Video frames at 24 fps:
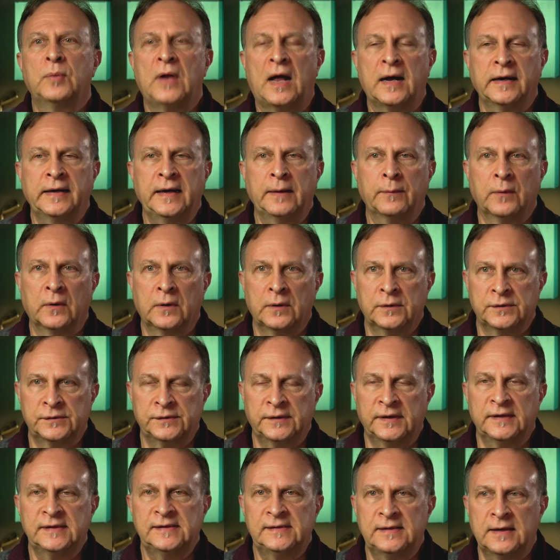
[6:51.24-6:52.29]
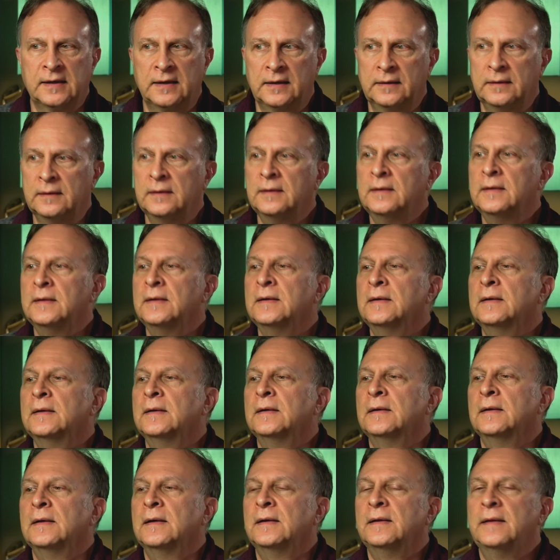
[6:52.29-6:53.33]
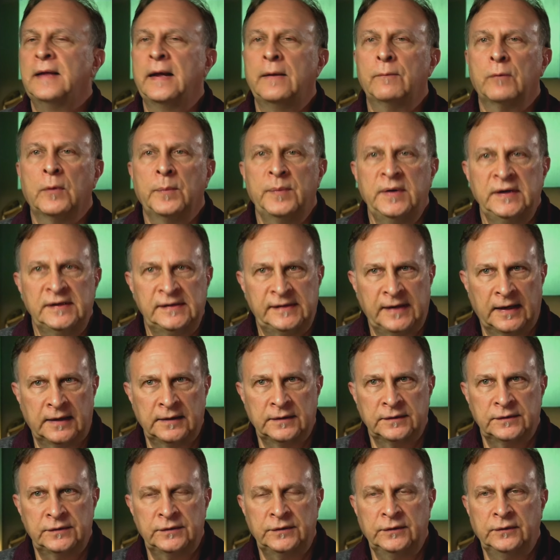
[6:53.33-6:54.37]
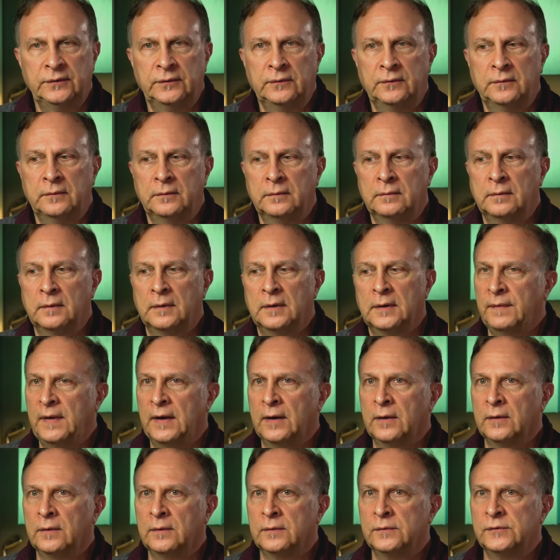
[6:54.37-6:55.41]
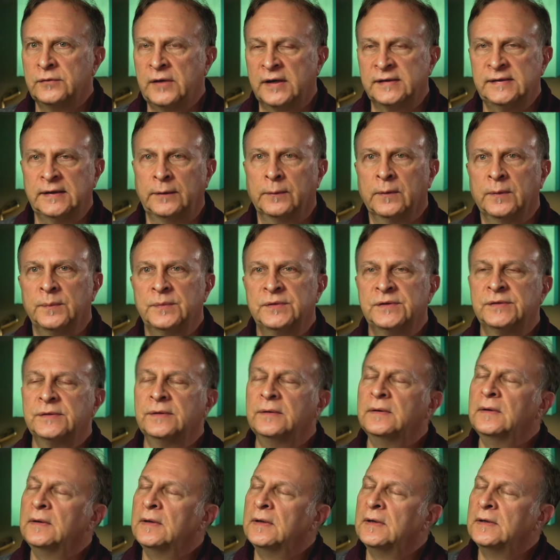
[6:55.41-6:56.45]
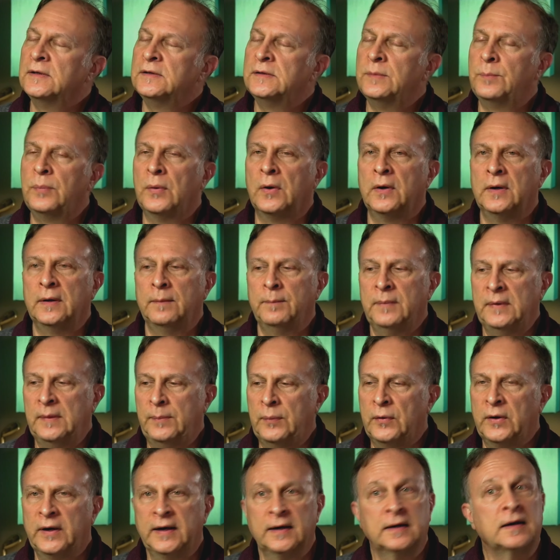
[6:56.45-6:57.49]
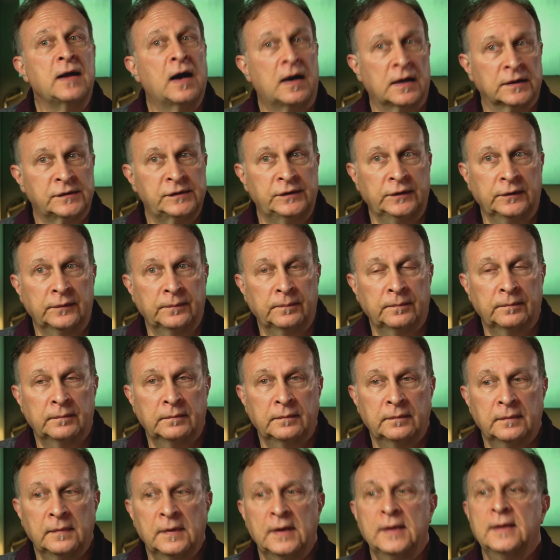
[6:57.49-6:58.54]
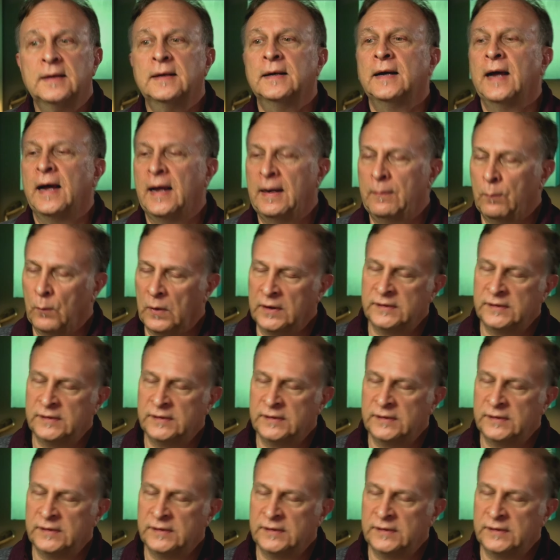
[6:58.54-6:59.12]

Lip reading: blocking rehearsal is done, they will be sent to their dressing rooms to be put in costume. And